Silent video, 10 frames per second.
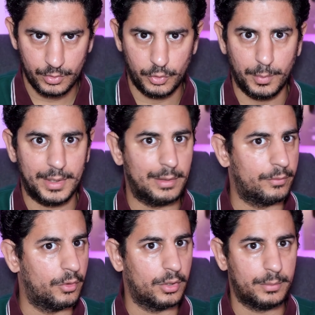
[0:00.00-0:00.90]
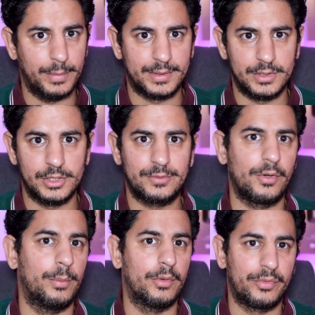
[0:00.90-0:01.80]
You might have got messages
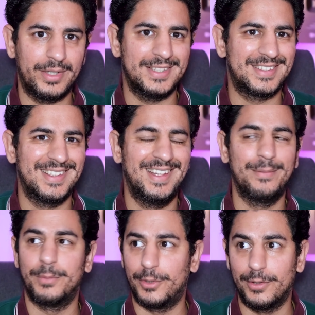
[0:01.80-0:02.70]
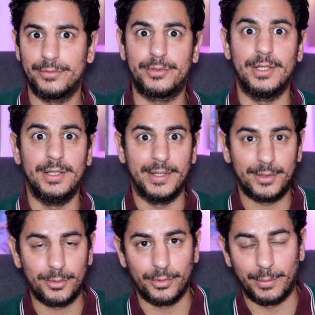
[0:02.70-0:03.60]
from your friends, but you have still
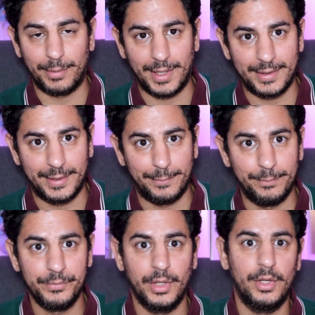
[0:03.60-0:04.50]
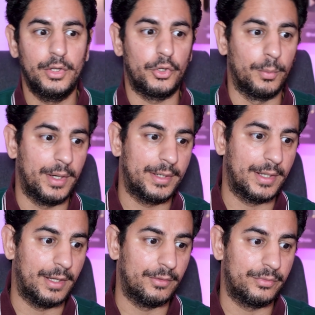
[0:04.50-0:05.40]
yet to reply them. You might
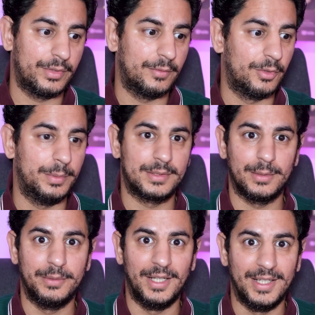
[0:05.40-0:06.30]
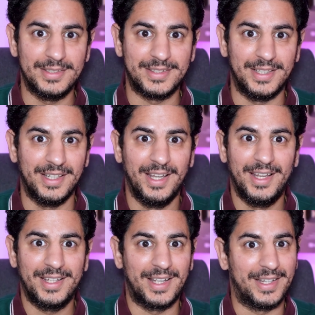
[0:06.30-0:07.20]
have, there would be some delays in
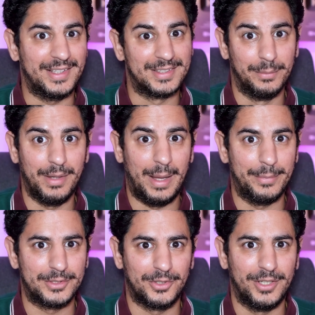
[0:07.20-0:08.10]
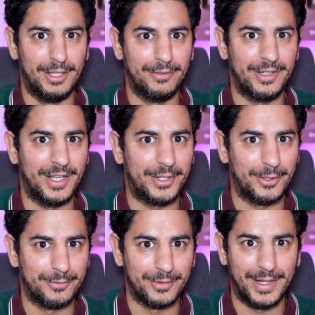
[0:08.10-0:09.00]
getting some Amazon delivery at
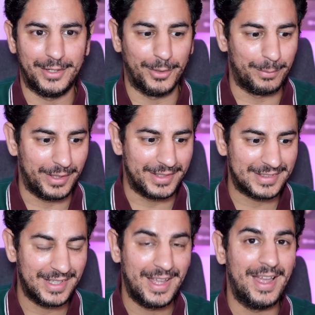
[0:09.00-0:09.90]
your place.